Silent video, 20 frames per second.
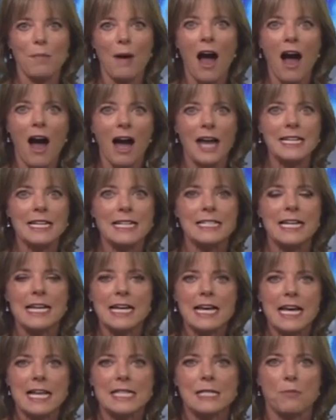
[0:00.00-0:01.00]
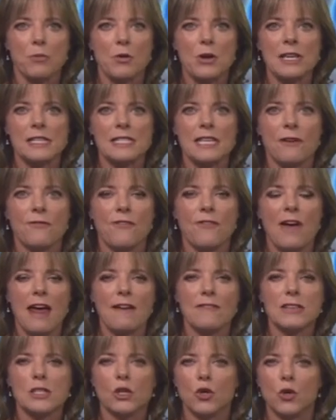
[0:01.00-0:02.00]
Behind it, it's a breezy
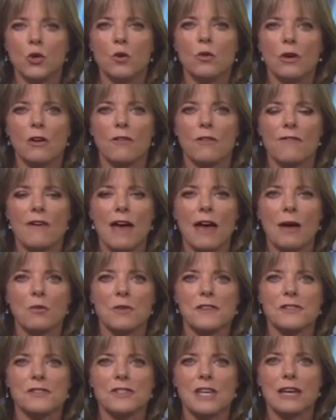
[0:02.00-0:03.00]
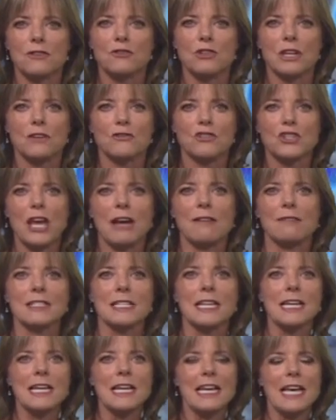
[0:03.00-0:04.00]
affair, it's a cooler affair with a scattering of showers